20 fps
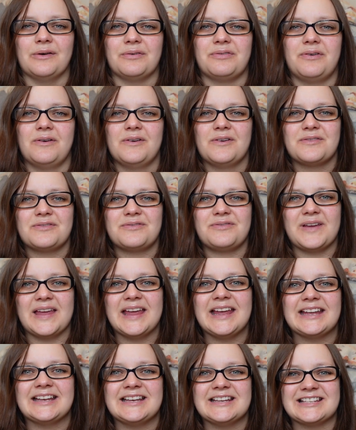of
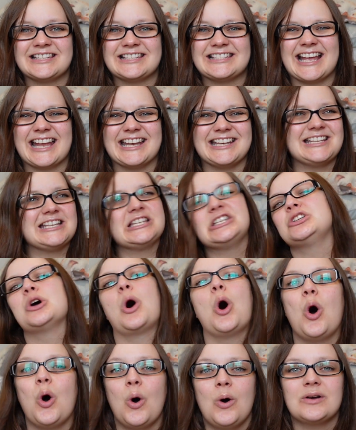fakeness and
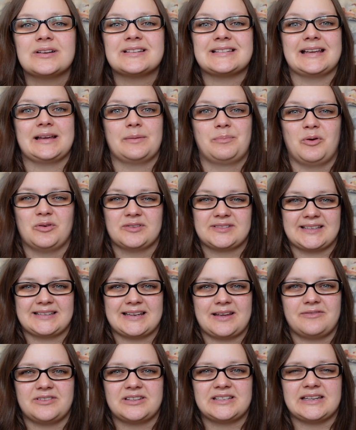toxic
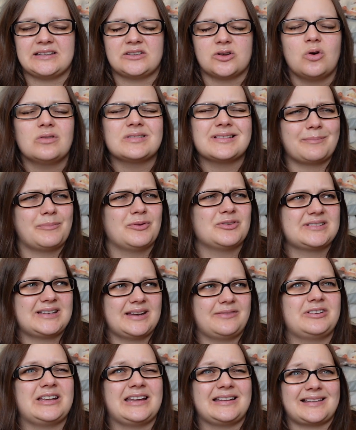positivity, toxic
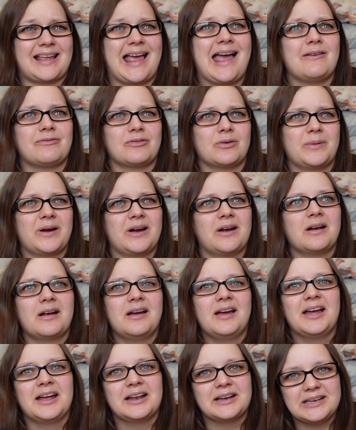positivity is everywhere.
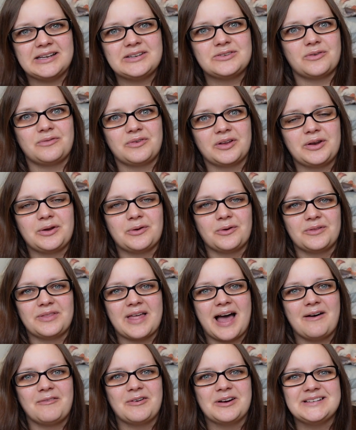I need to do a video on
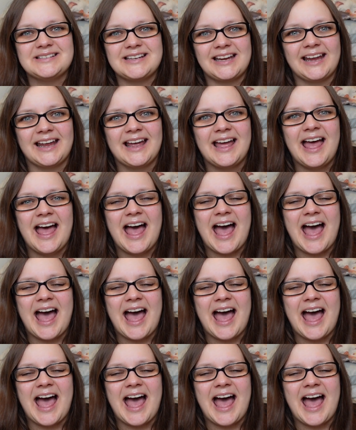that one day.